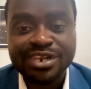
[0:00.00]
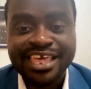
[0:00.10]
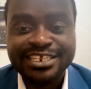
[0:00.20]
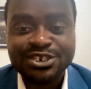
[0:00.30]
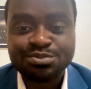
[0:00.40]
we
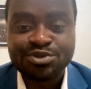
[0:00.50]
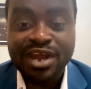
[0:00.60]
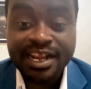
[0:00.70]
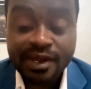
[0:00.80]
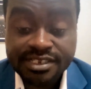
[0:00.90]
like to
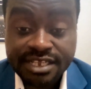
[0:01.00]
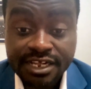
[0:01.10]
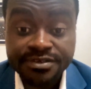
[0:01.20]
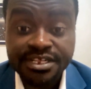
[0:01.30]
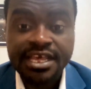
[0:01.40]
pride
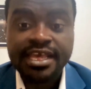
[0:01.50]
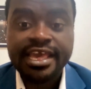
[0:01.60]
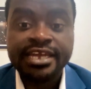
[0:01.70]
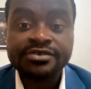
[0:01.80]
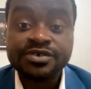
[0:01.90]
ourselves,
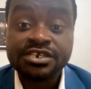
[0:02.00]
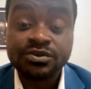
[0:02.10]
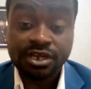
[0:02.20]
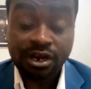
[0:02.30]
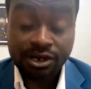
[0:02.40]
and really
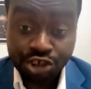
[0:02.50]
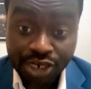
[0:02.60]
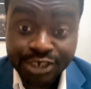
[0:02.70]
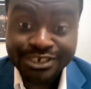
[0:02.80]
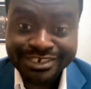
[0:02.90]
we are
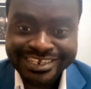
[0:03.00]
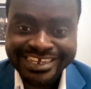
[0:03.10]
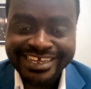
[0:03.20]
judged